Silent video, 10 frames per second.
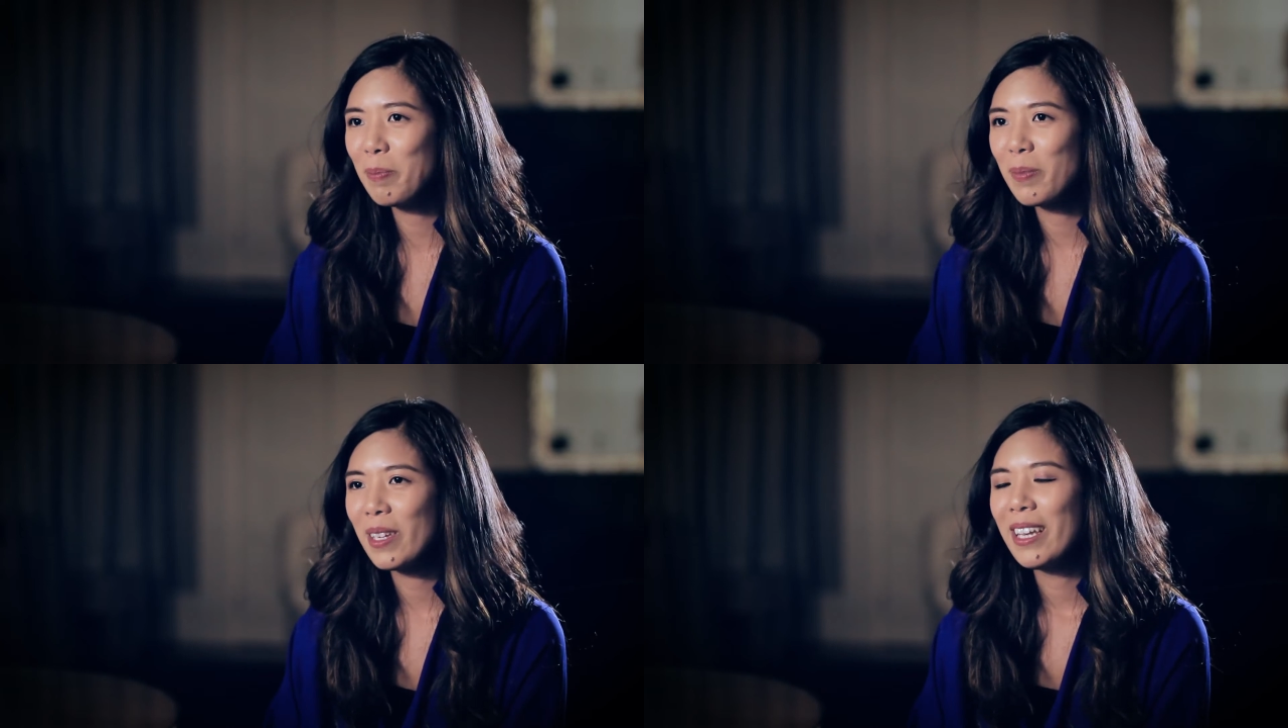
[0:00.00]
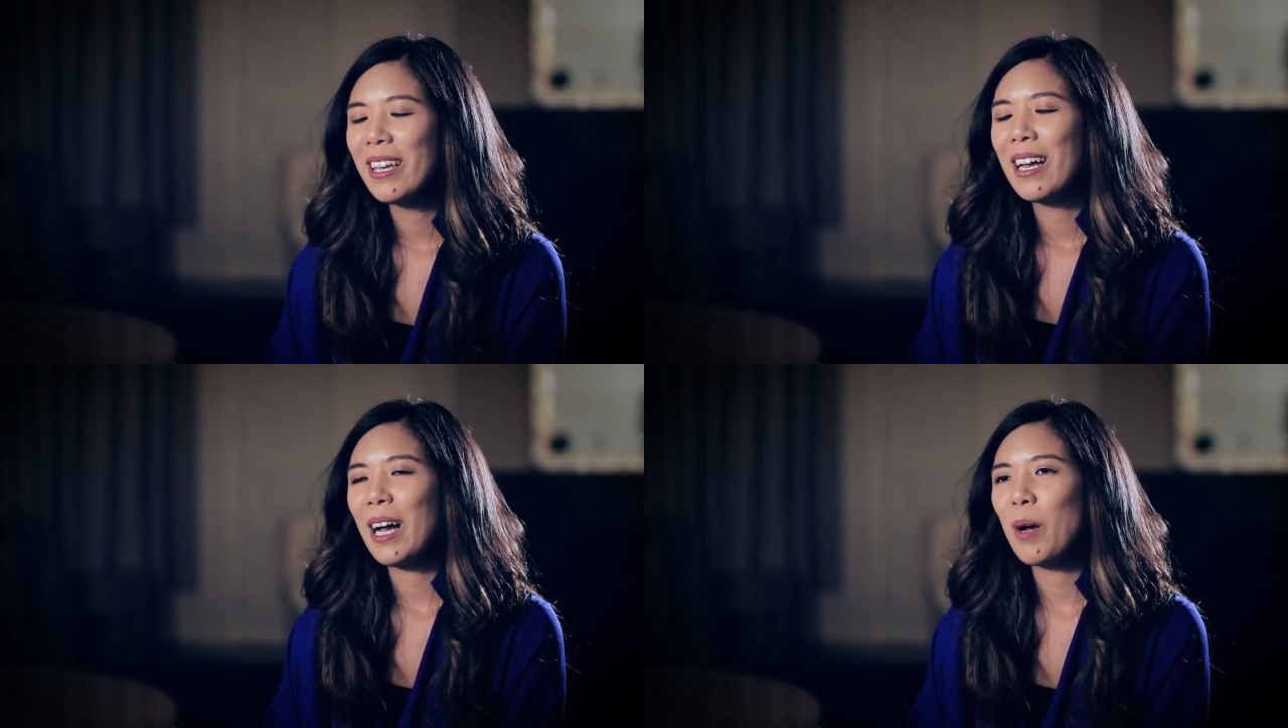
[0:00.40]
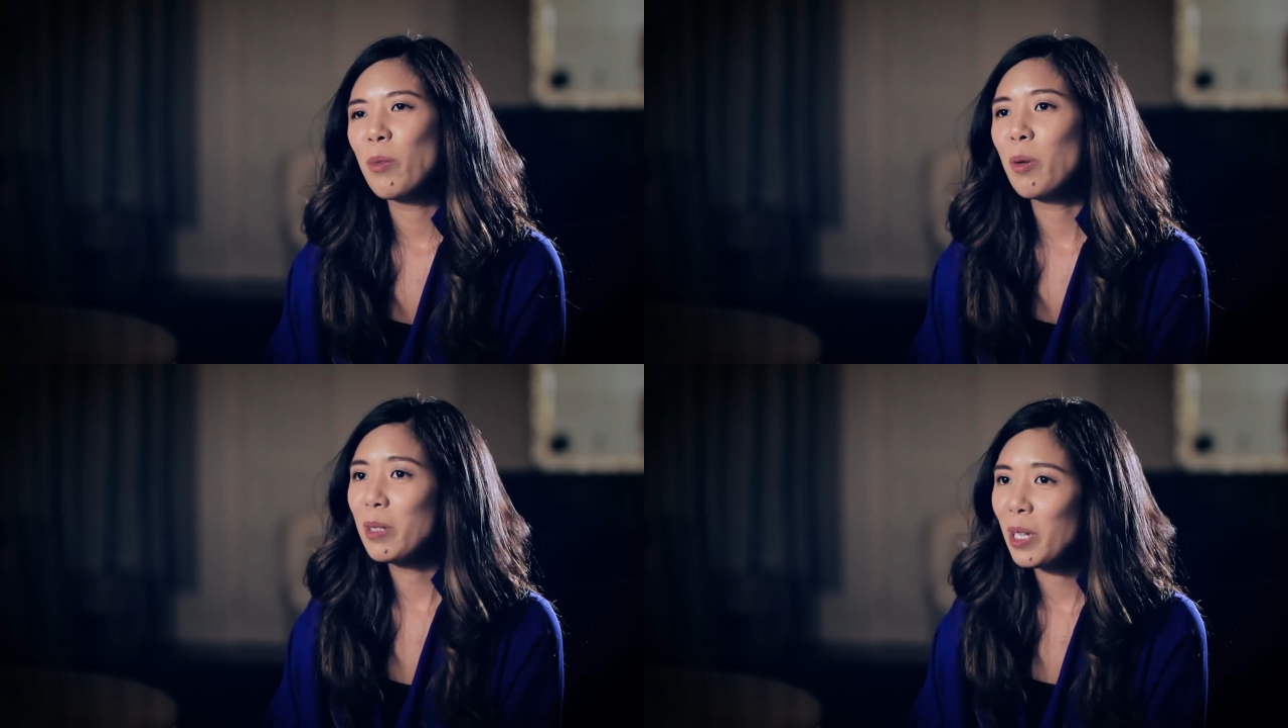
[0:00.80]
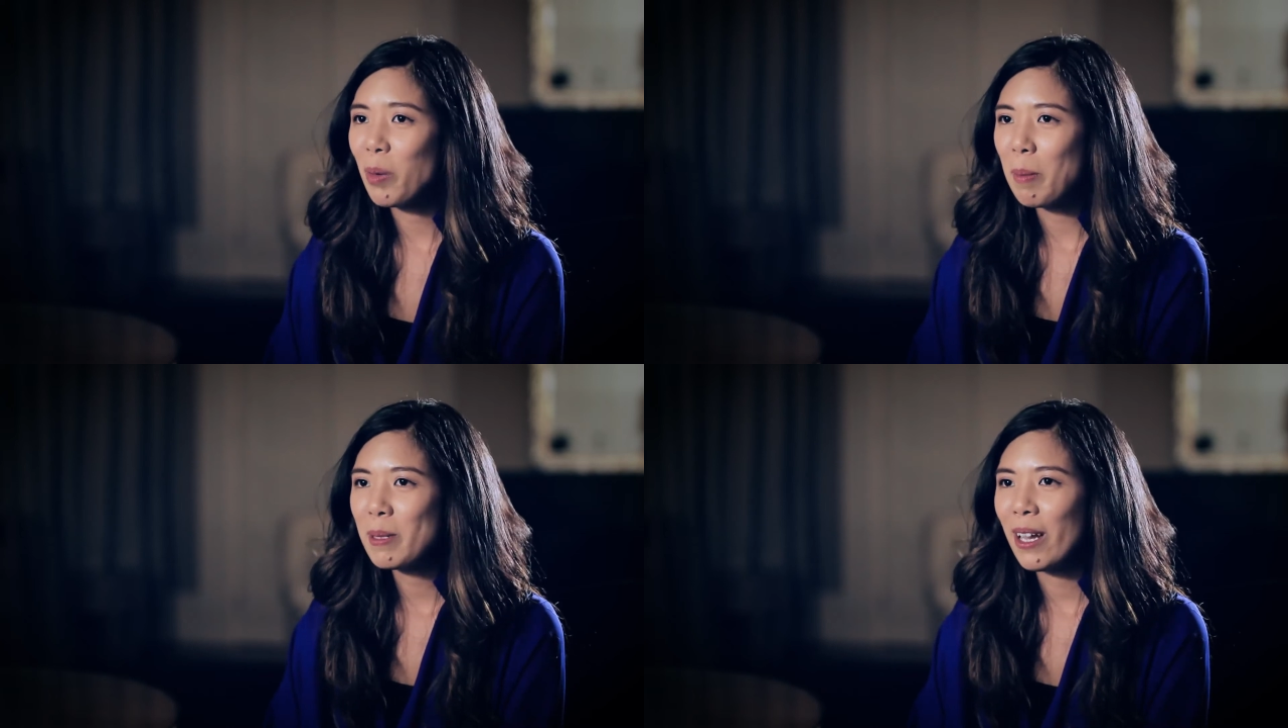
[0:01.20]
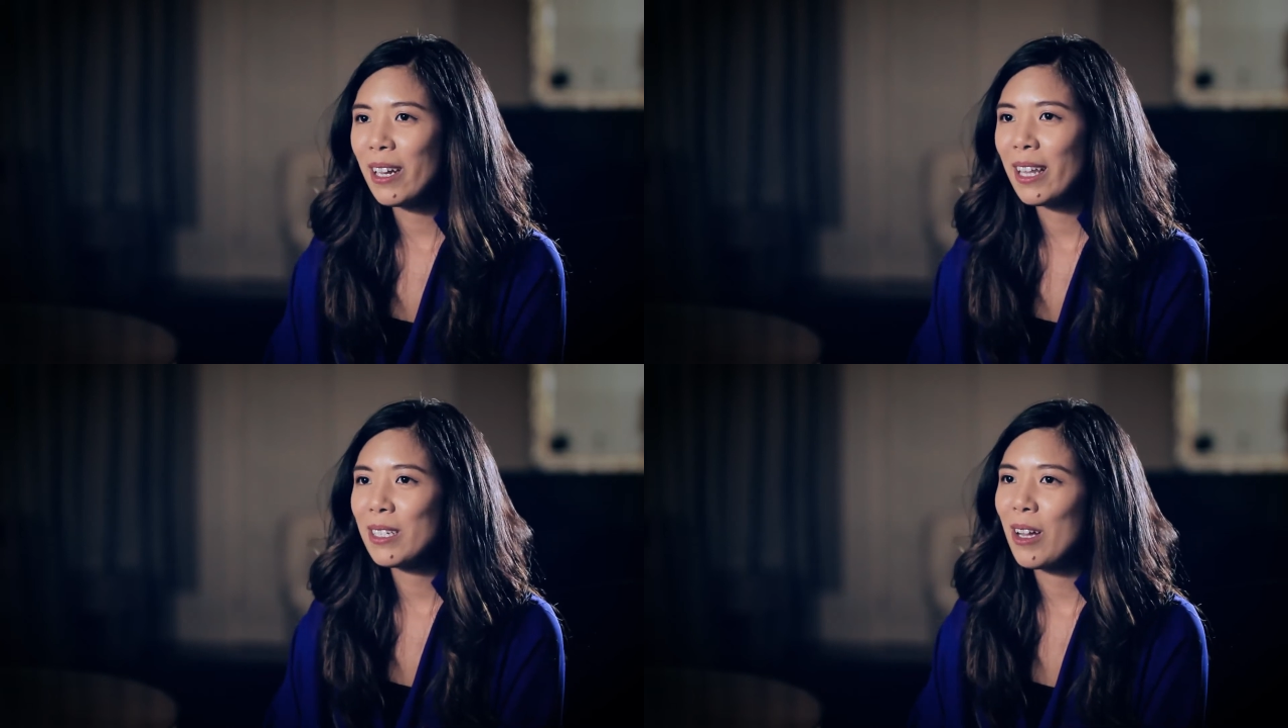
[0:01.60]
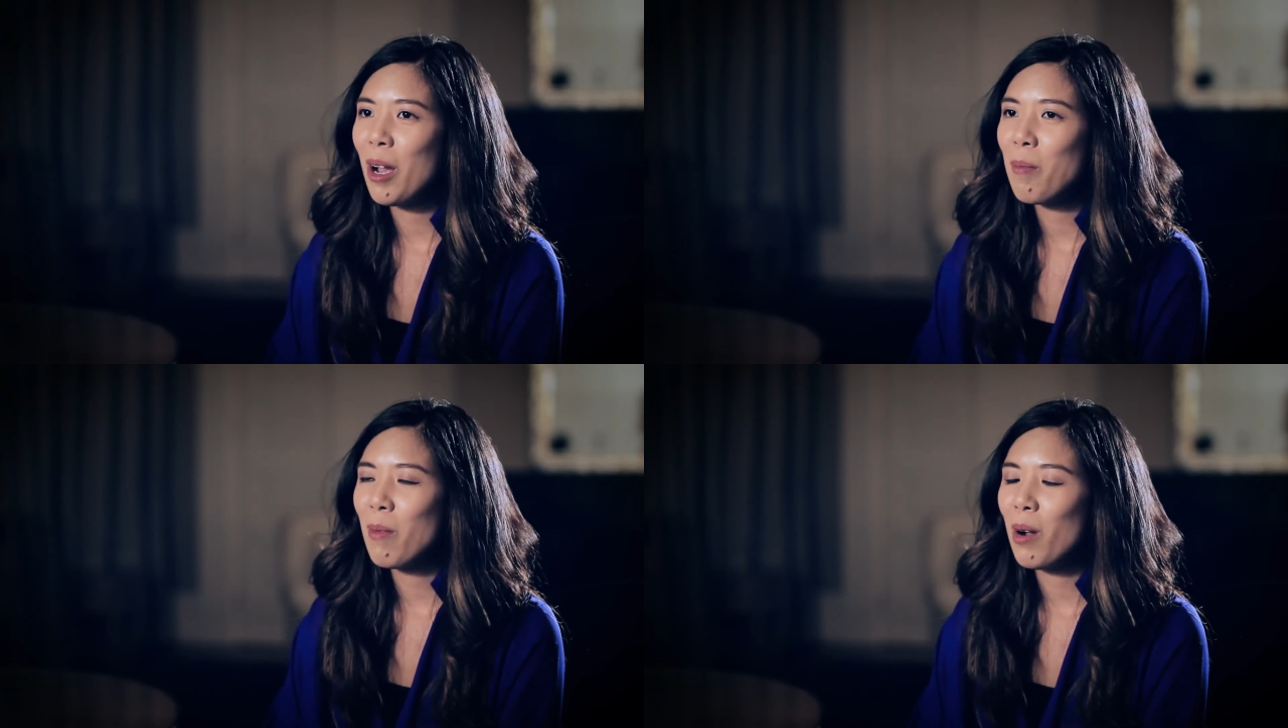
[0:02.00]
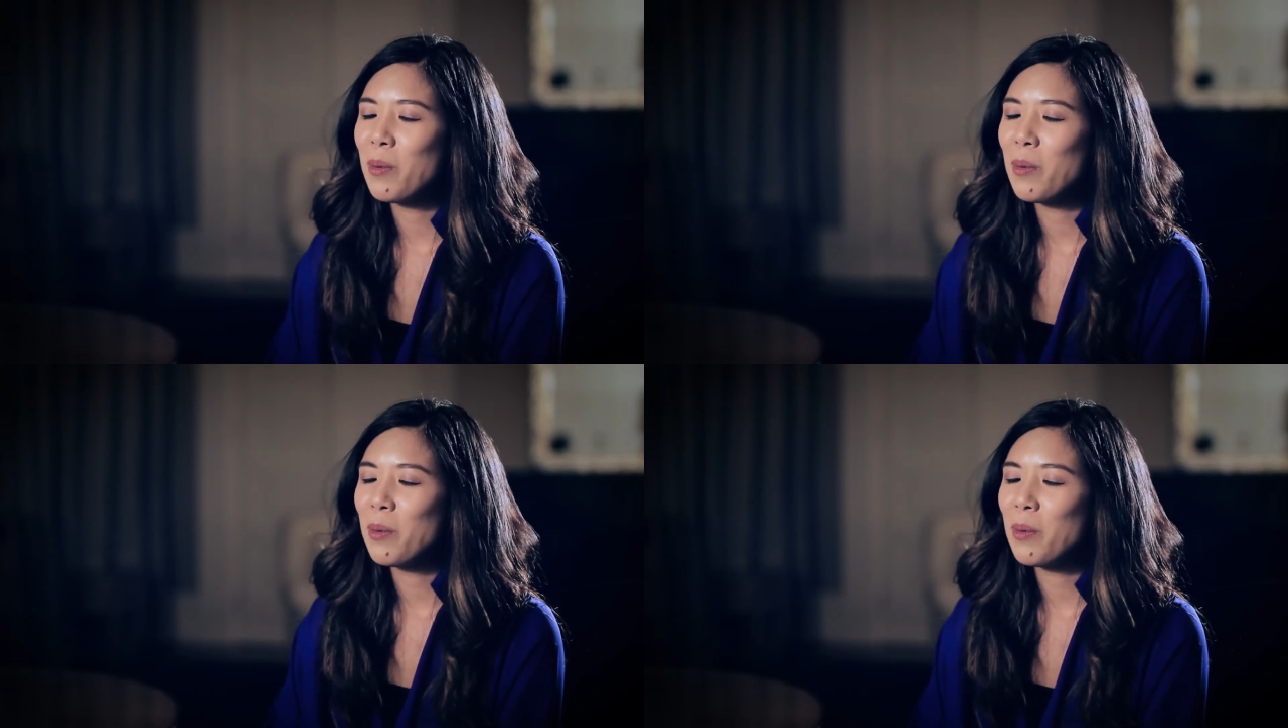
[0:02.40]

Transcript: We were building a website at the time.